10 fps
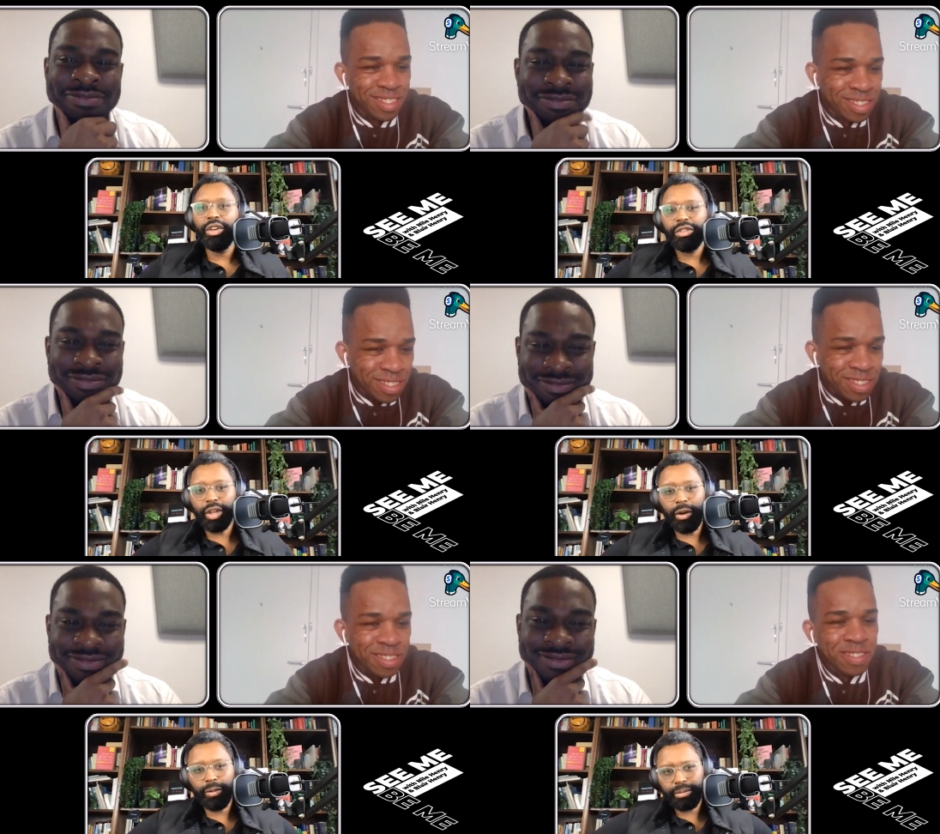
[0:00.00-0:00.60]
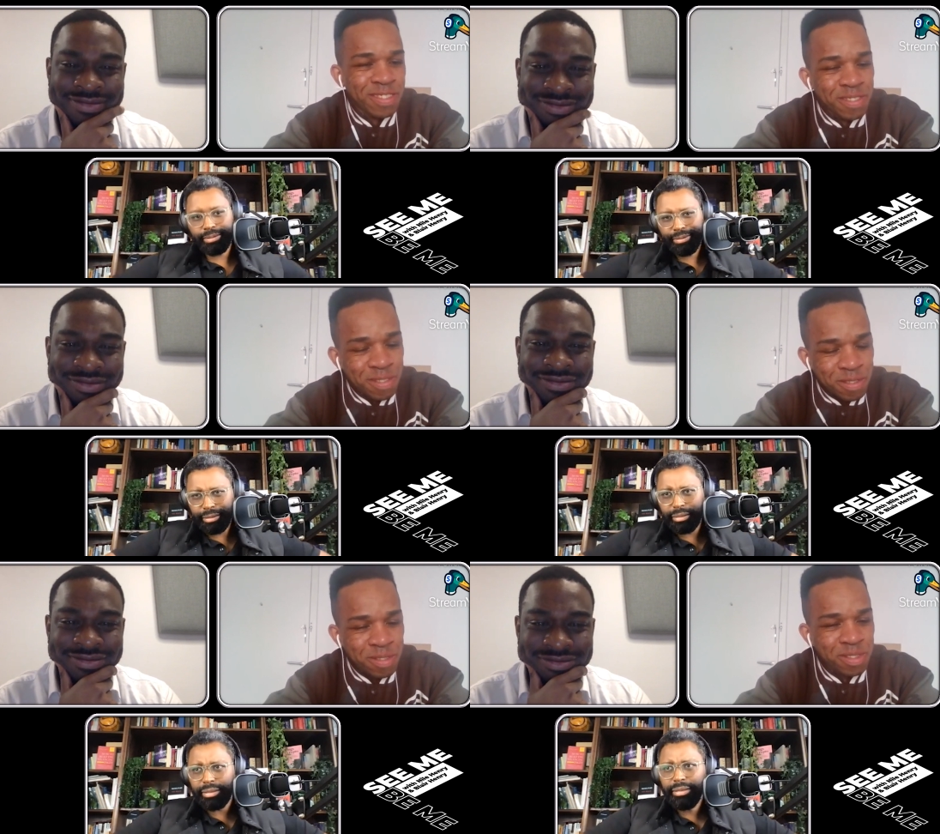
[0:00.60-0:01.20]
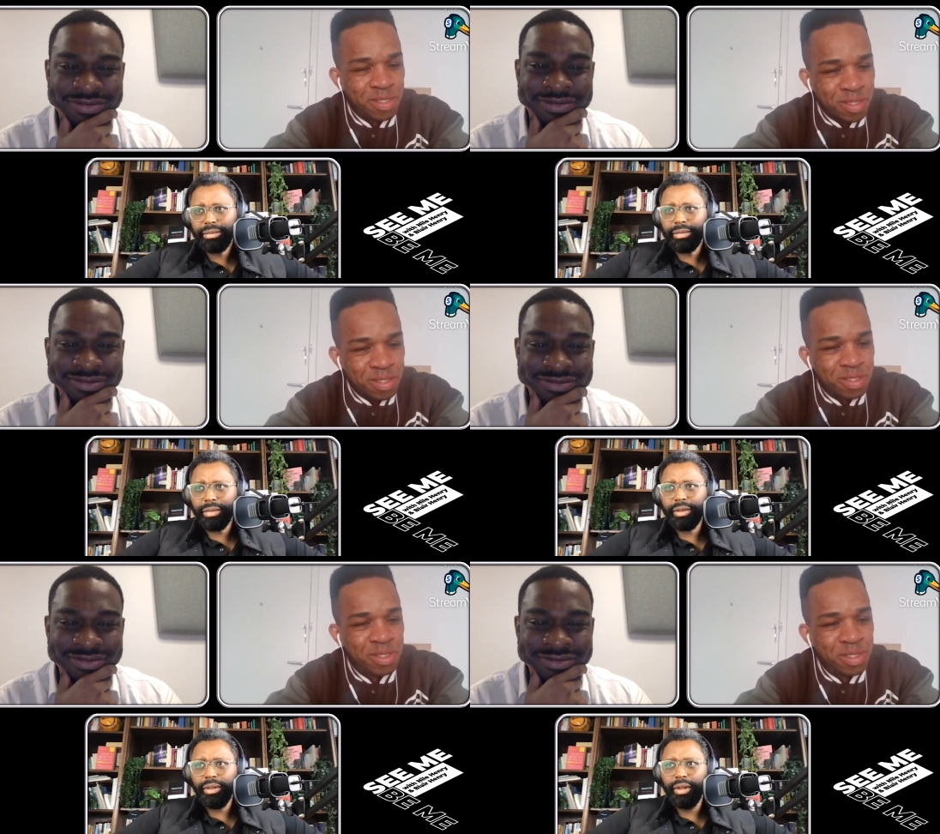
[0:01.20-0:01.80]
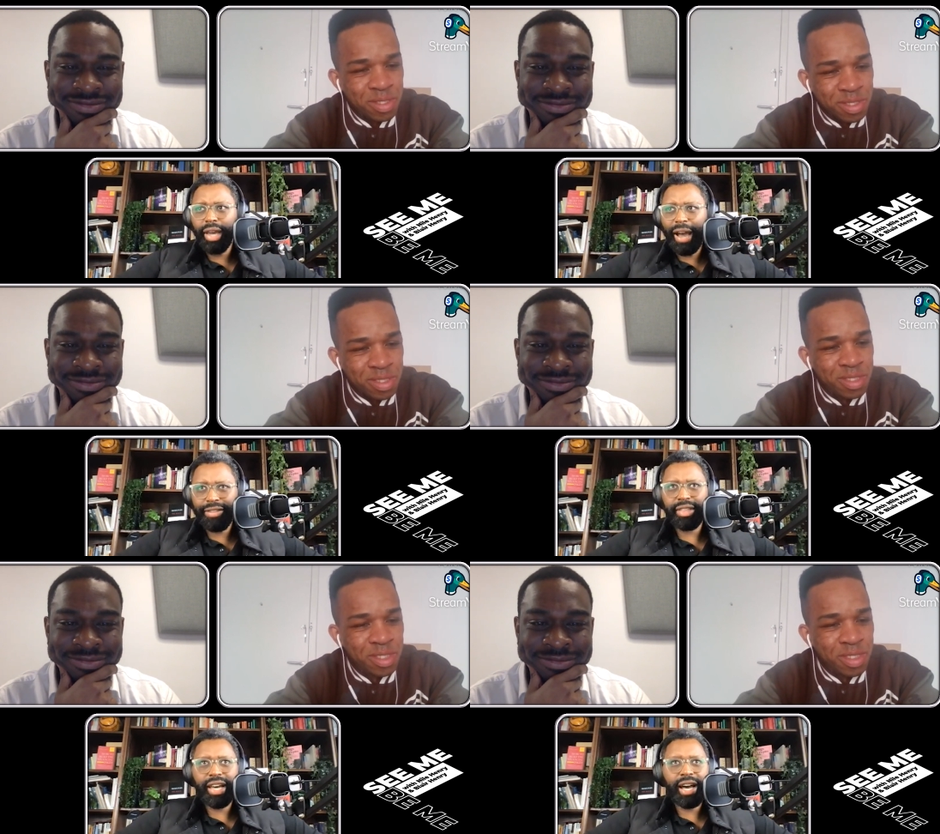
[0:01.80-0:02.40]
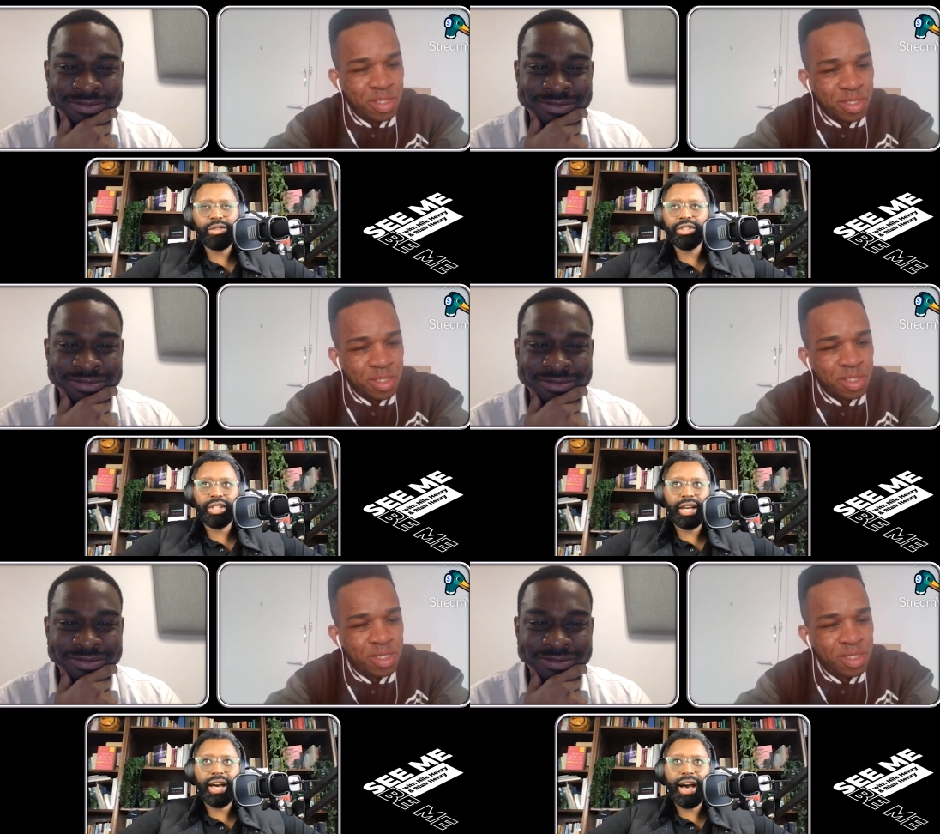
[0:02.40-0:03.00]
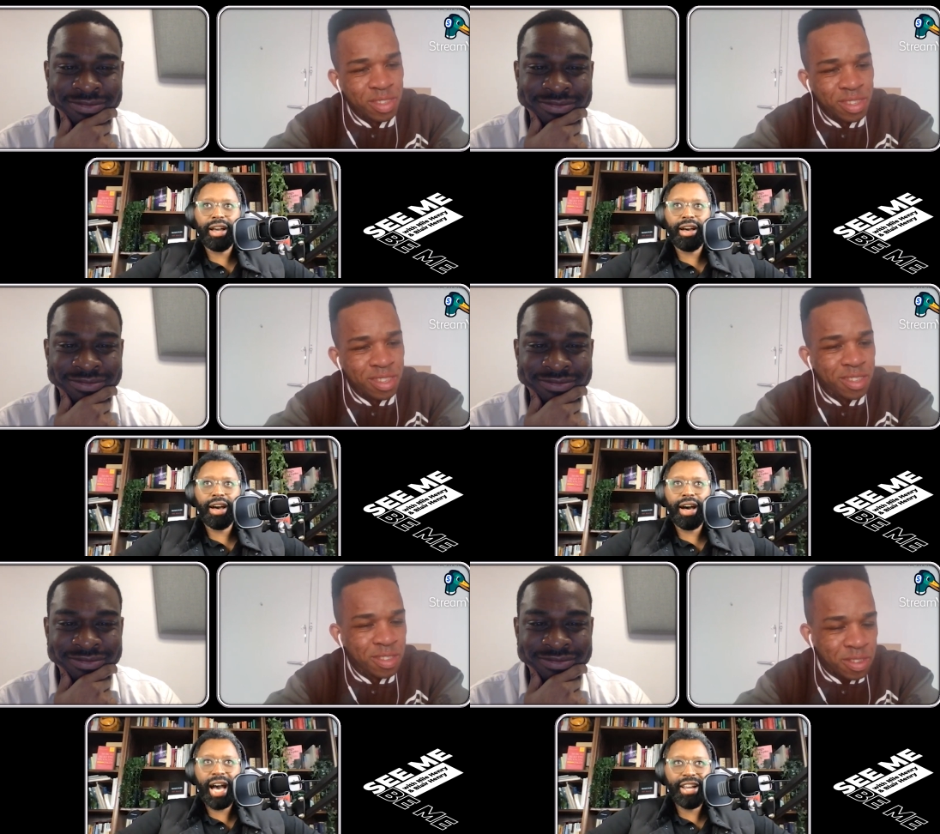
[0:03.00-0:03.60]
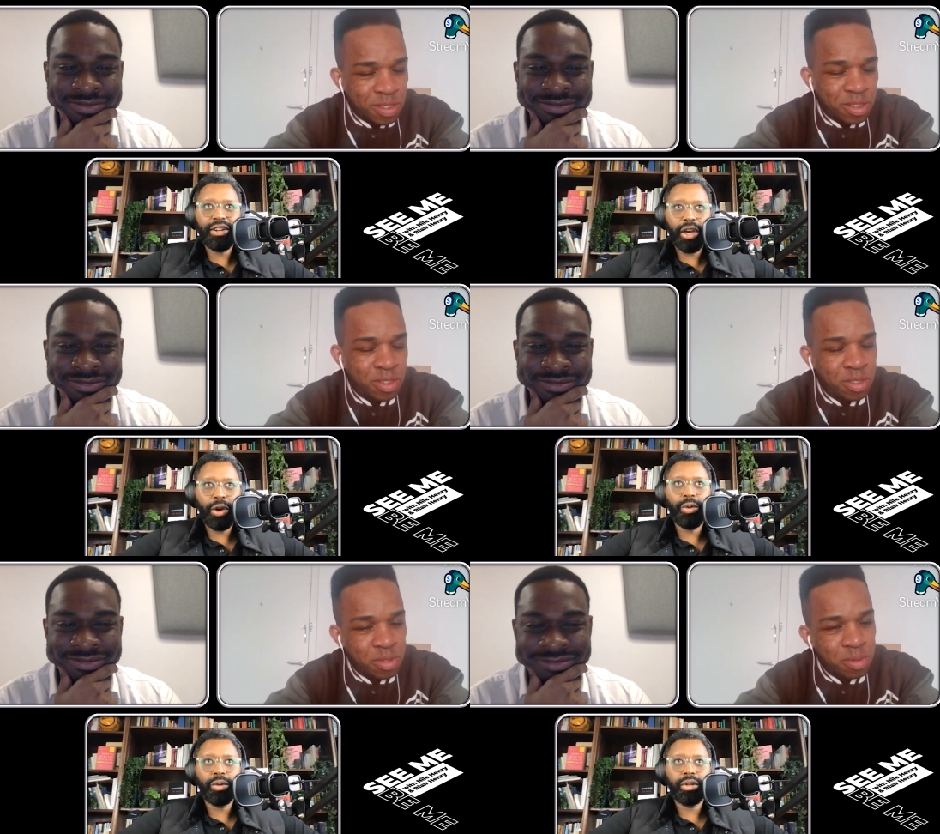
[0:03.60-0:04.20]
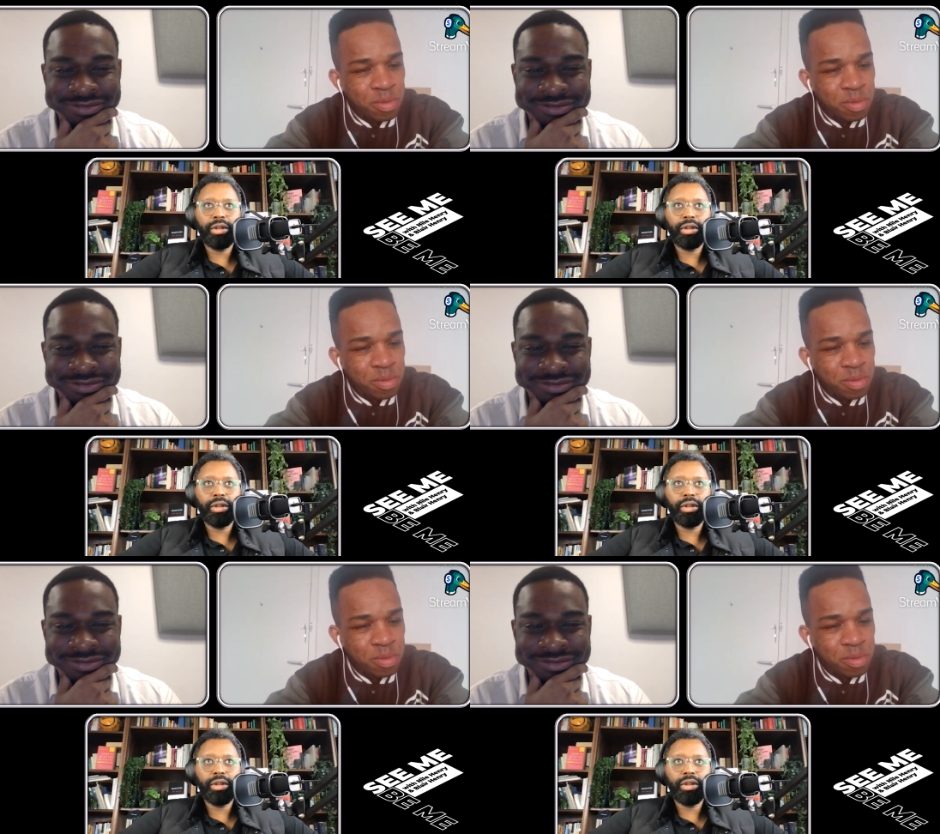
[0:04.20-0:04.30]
Speaker 1: So after that, I was just like, I I know